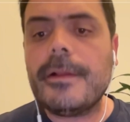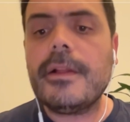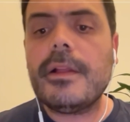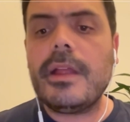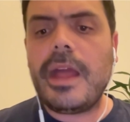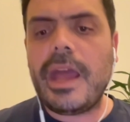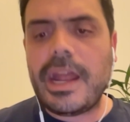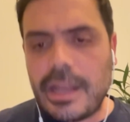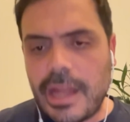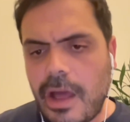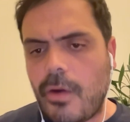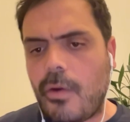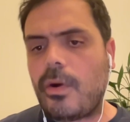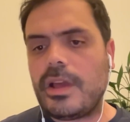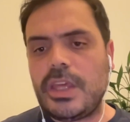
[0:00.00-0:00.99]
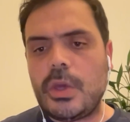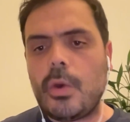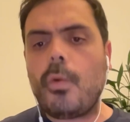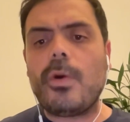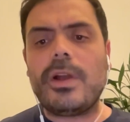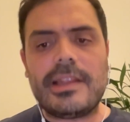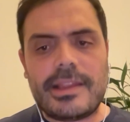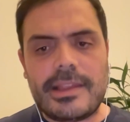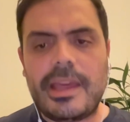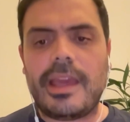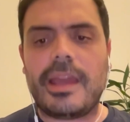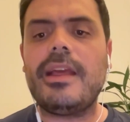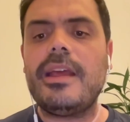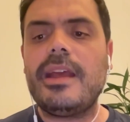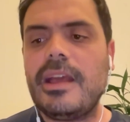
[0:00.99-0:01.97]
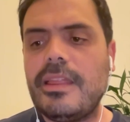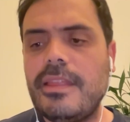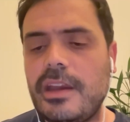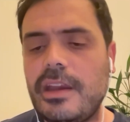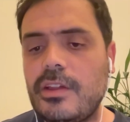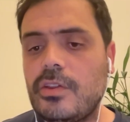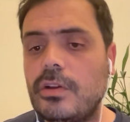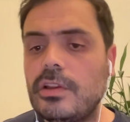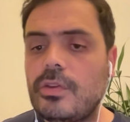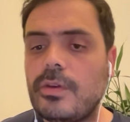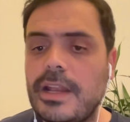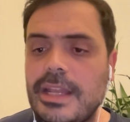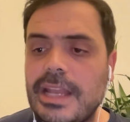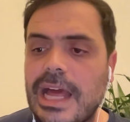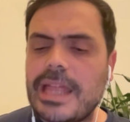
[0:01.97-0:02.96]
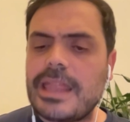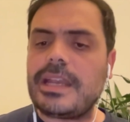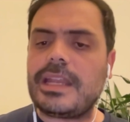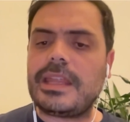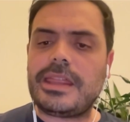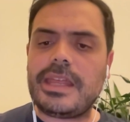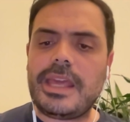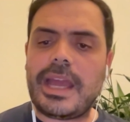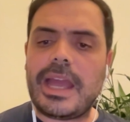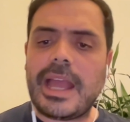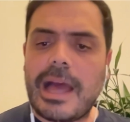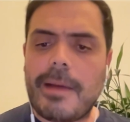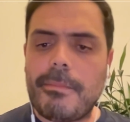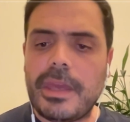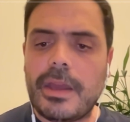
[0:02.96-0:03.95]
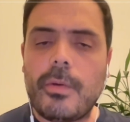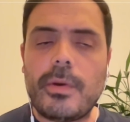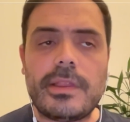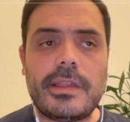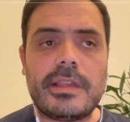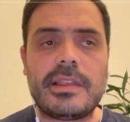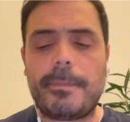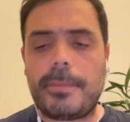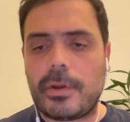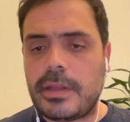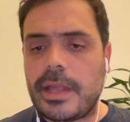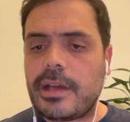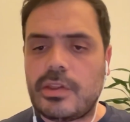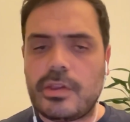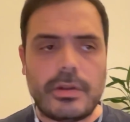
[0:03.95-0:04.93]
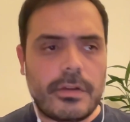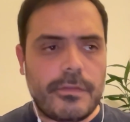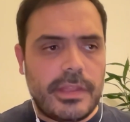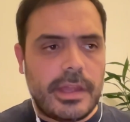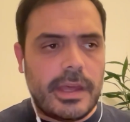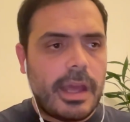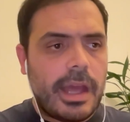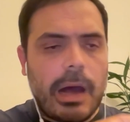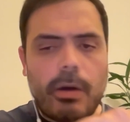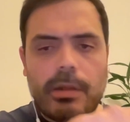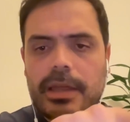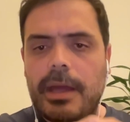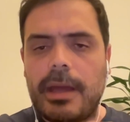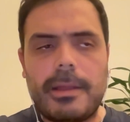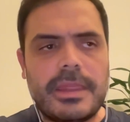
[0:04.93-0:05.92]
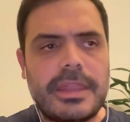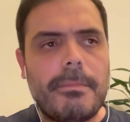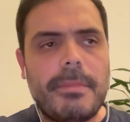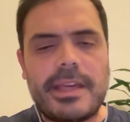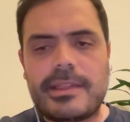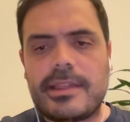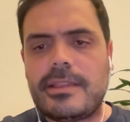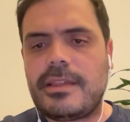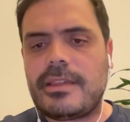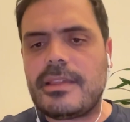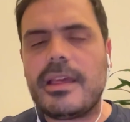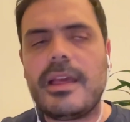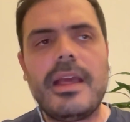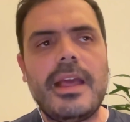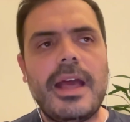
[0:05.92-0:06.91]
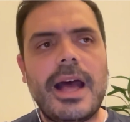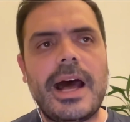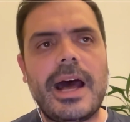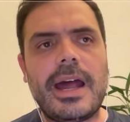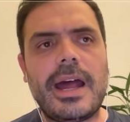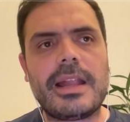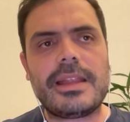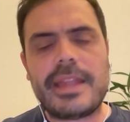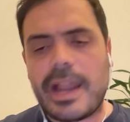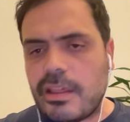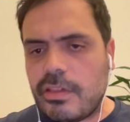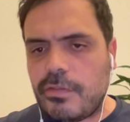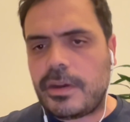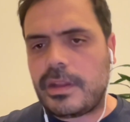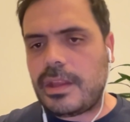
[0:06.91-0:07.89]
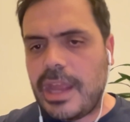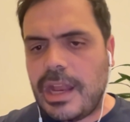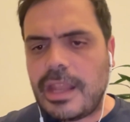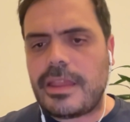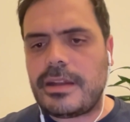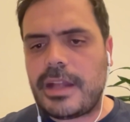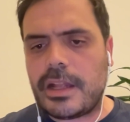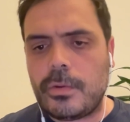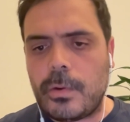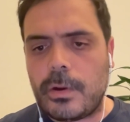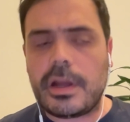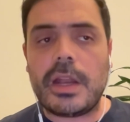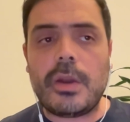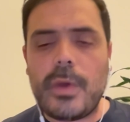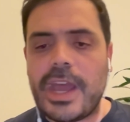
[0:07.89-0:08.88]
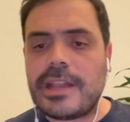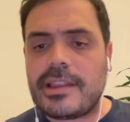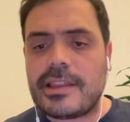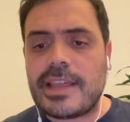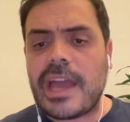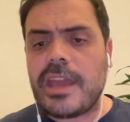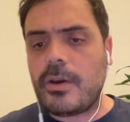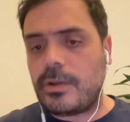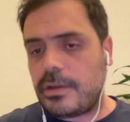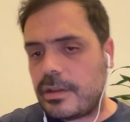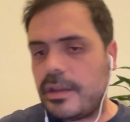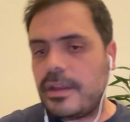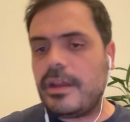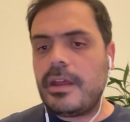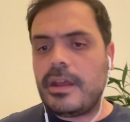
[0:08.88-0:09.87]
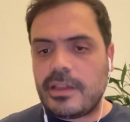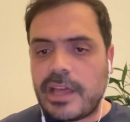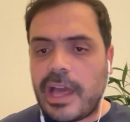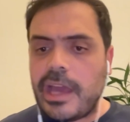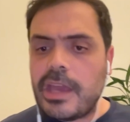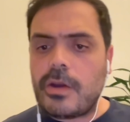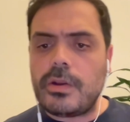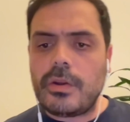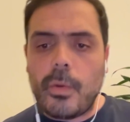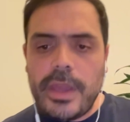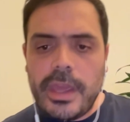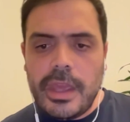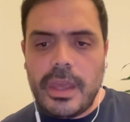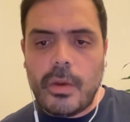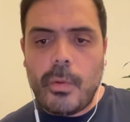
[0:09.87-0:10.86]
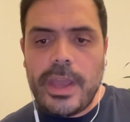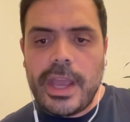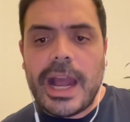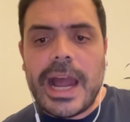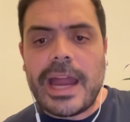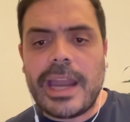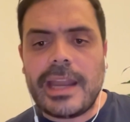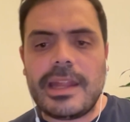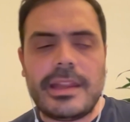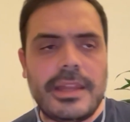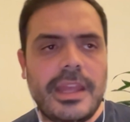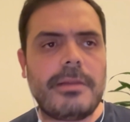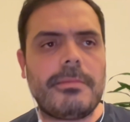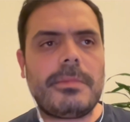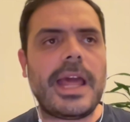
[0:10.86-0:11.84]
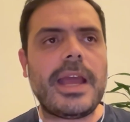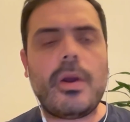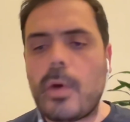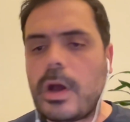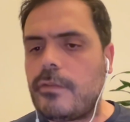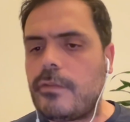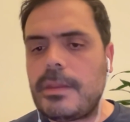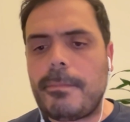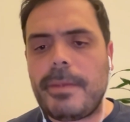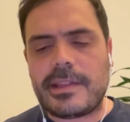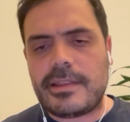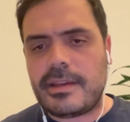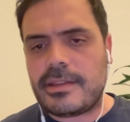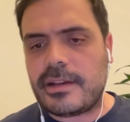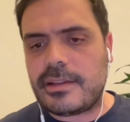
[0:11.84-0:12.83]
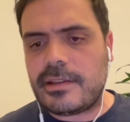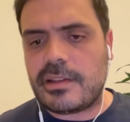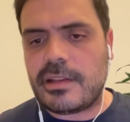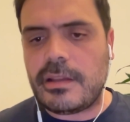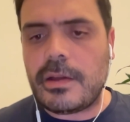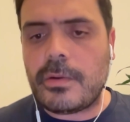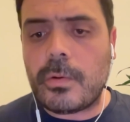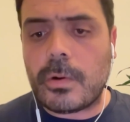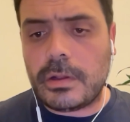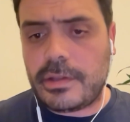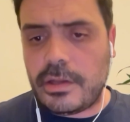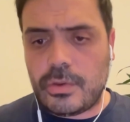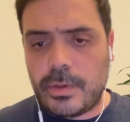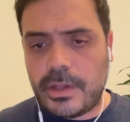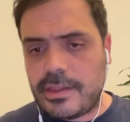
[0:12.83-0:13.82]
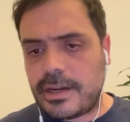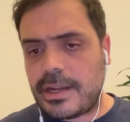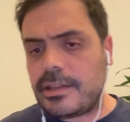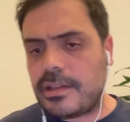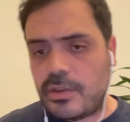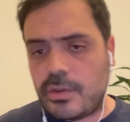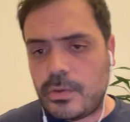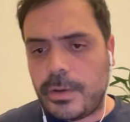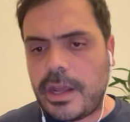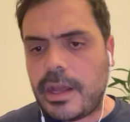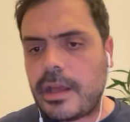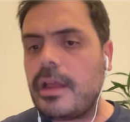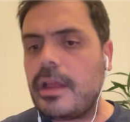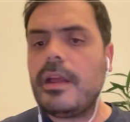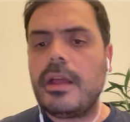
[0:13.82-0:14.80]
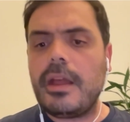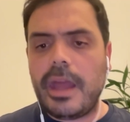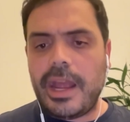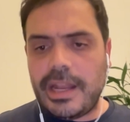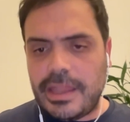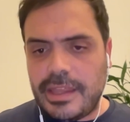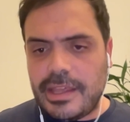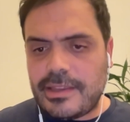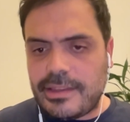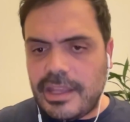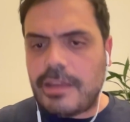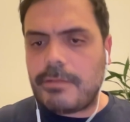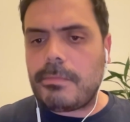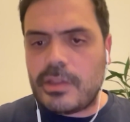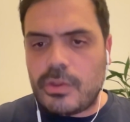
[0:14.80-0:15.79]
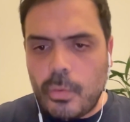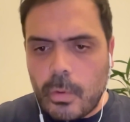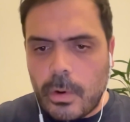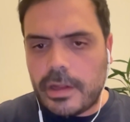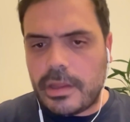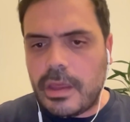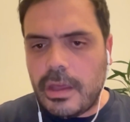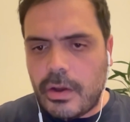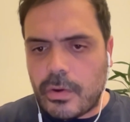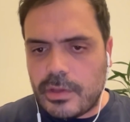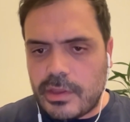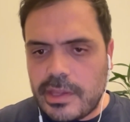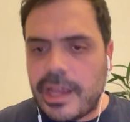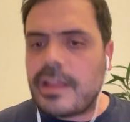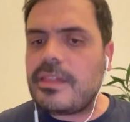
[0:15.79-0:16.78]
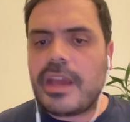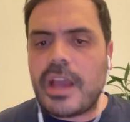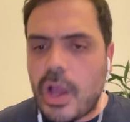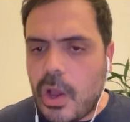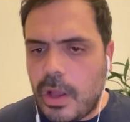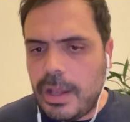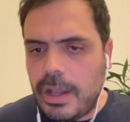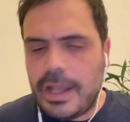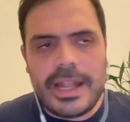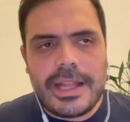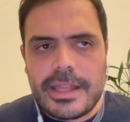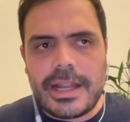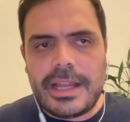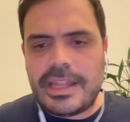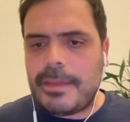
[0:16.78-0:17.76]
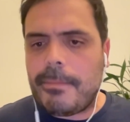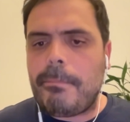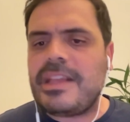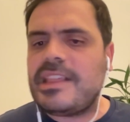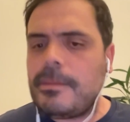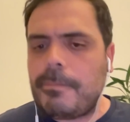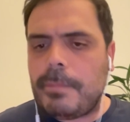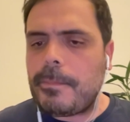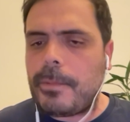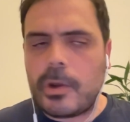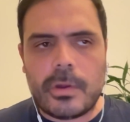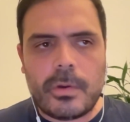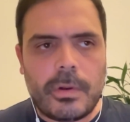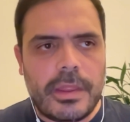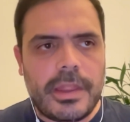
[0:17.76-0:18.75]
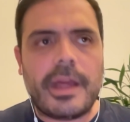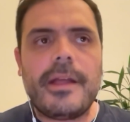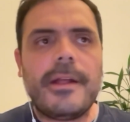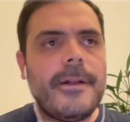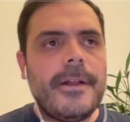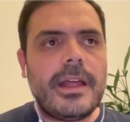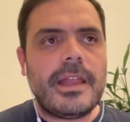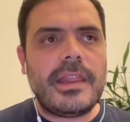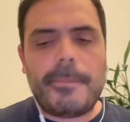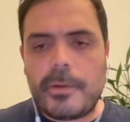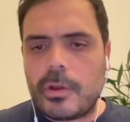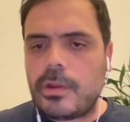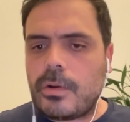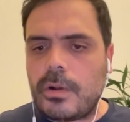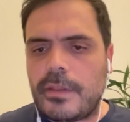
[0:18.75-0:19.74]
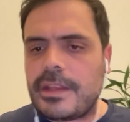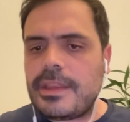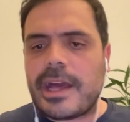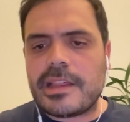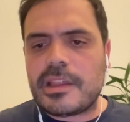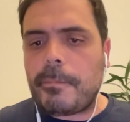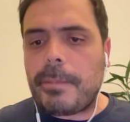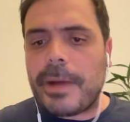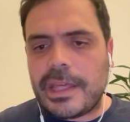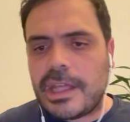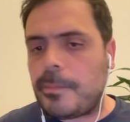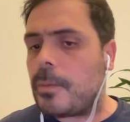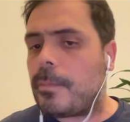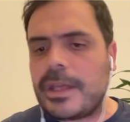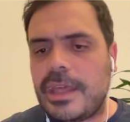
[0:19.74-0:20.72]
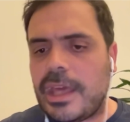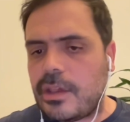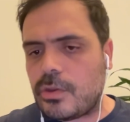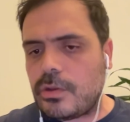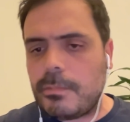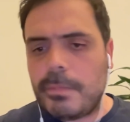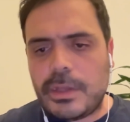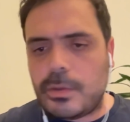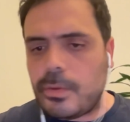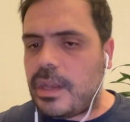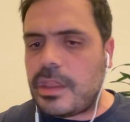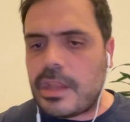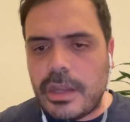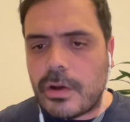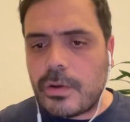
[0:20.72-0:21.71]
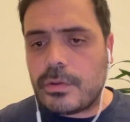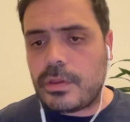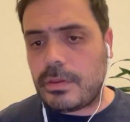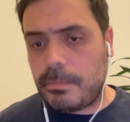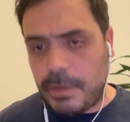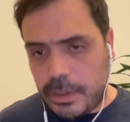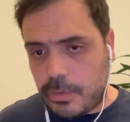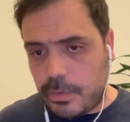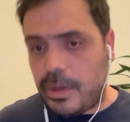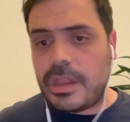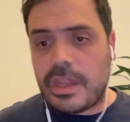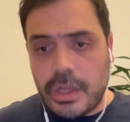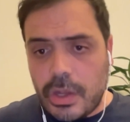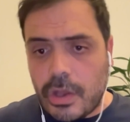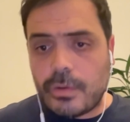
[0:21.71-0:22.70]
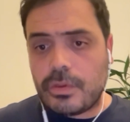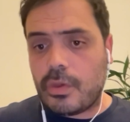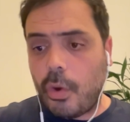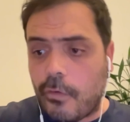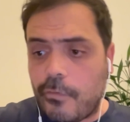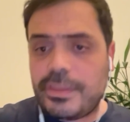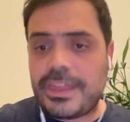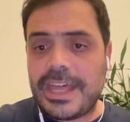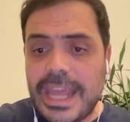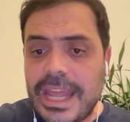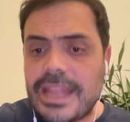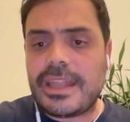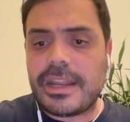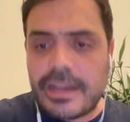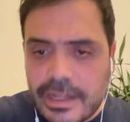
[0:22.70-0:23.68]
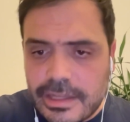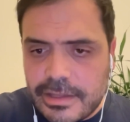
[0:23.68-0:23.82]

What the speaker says: And now you will see there is also another thing coming, which is the protection of how the messages are transferred in the network. And we had Sion. Sion, we hired a team like one of the best researchers in the world in Switzerland, in Zurich. And this team is working on changing literally the BGP protocol, the protocol that does packet propagation between the nodes of the internet.